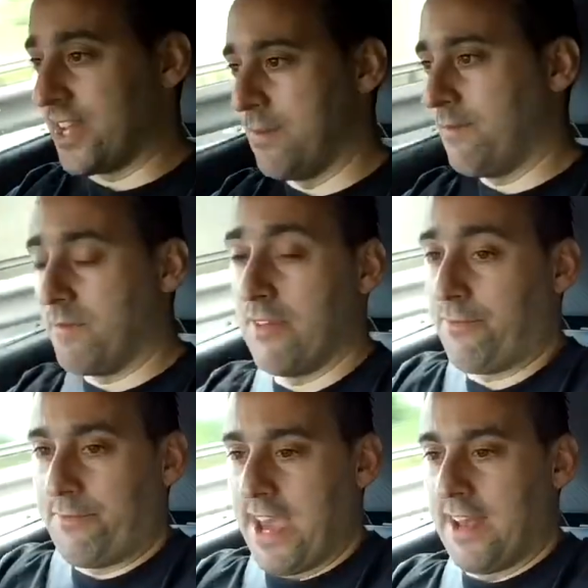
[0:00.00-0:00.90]

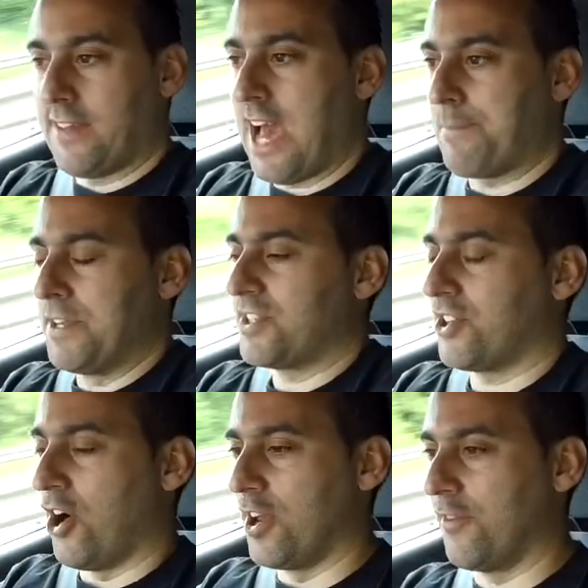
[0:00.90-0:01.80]
They're happy to
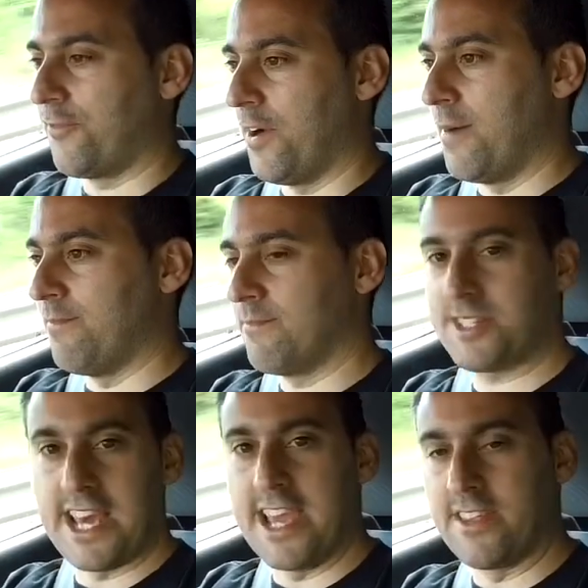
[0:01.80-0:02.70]
kind of
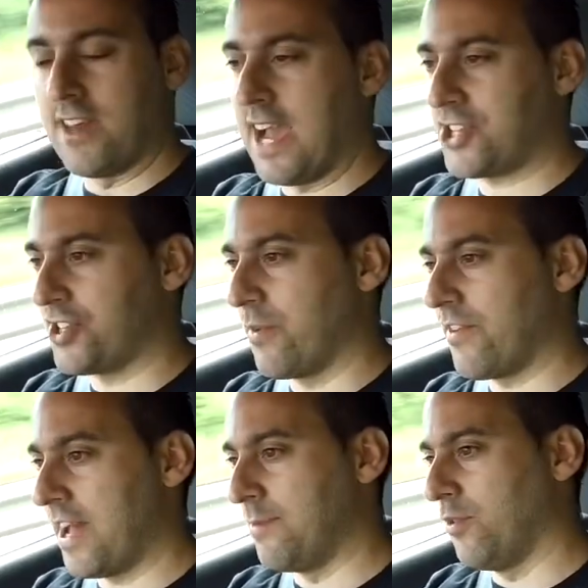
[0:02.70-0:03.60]
say that actually we've
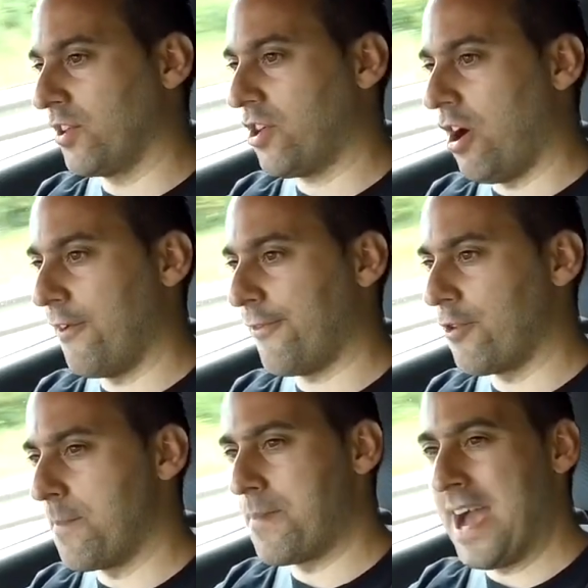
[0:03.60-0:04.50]
had them on the car for
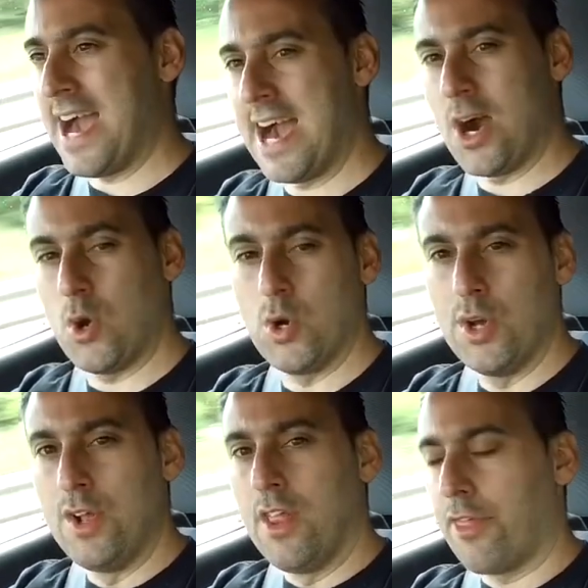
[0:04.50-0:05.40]
about
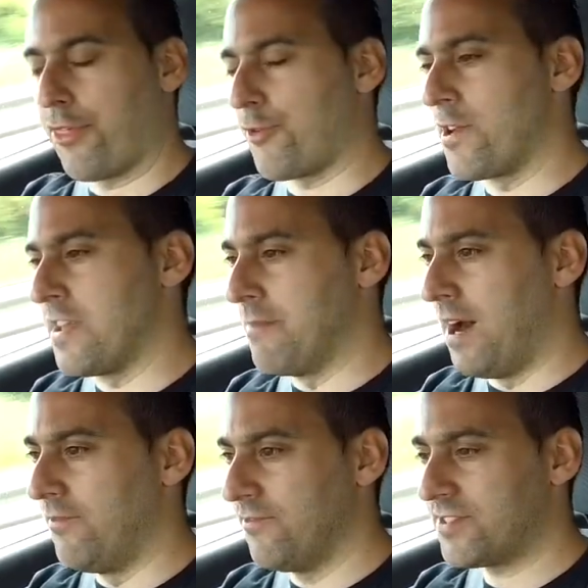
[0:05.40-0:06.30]
3
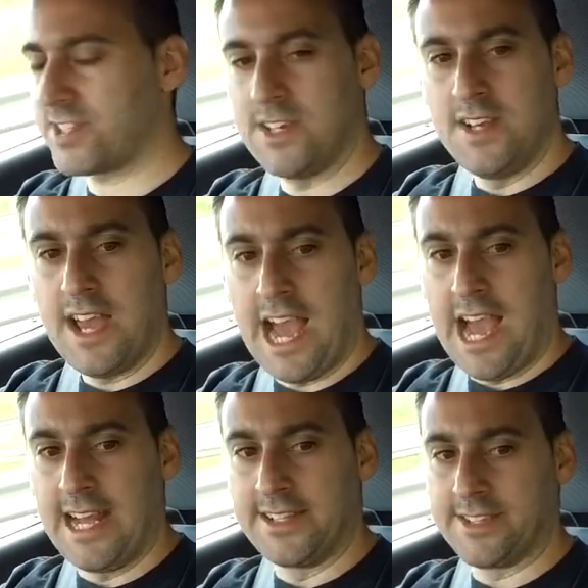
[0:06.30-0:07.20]
months,
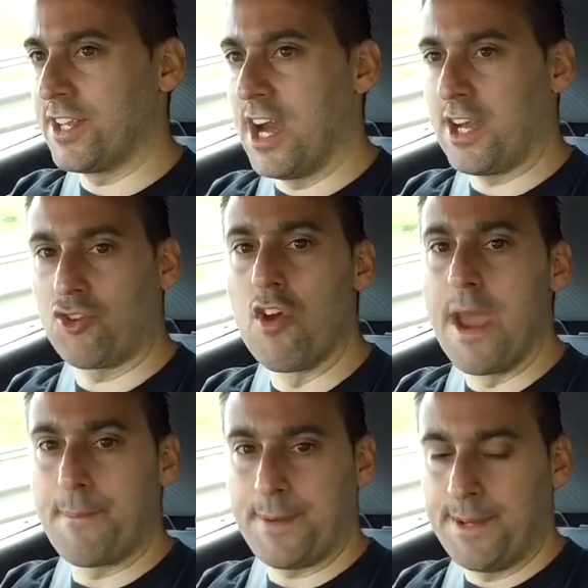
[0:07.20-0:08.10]
and grip
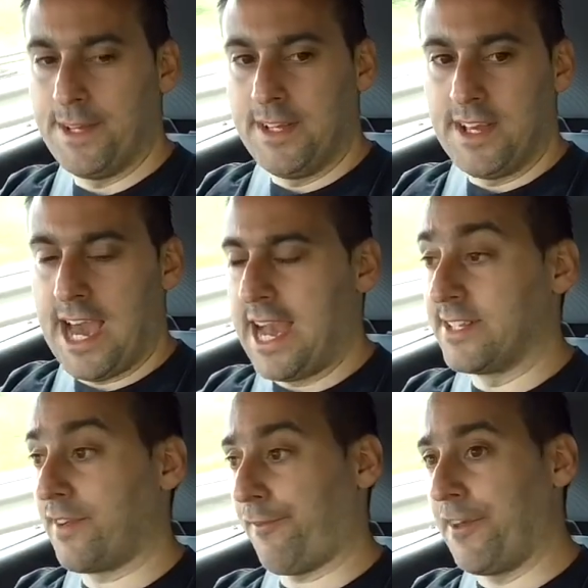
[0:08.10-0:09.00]

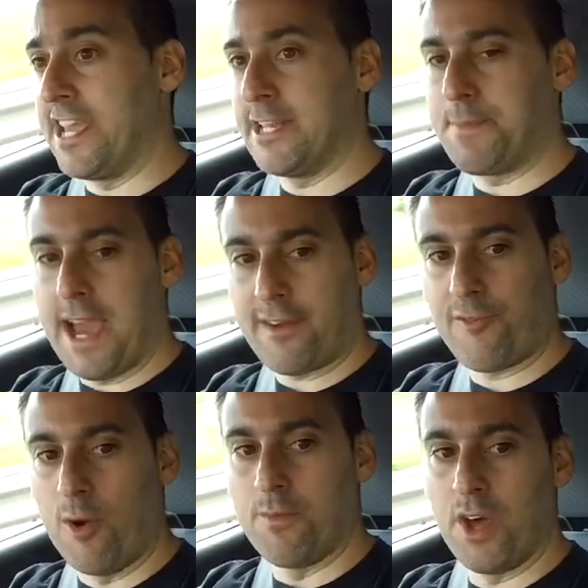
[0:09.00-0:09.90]
and feedback
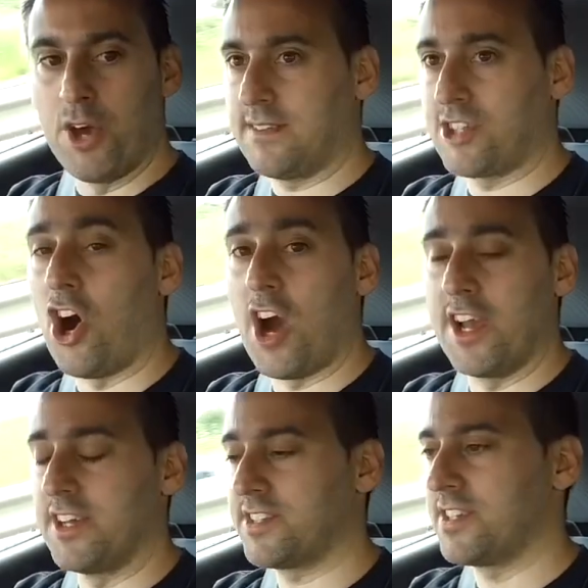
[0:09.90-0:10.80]
from those
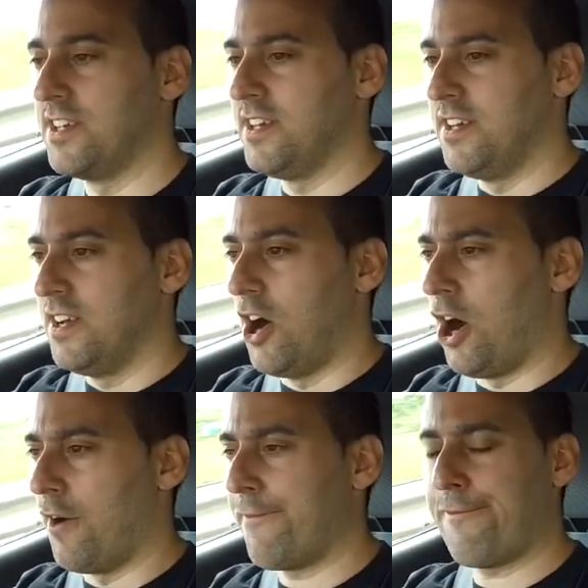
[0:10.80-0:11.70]
tyres
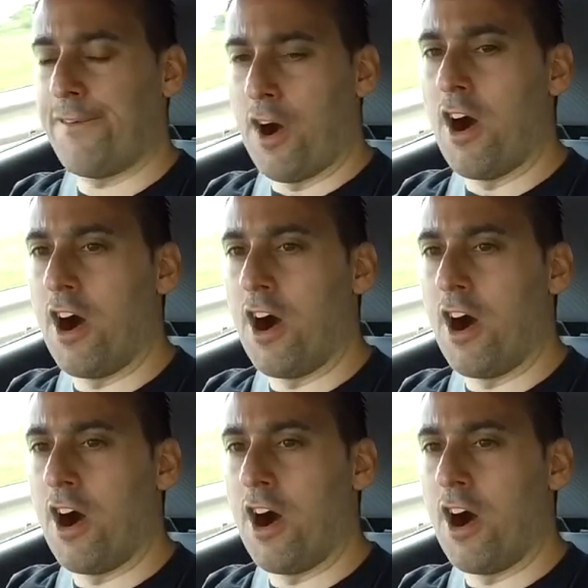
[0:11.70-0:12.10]
are far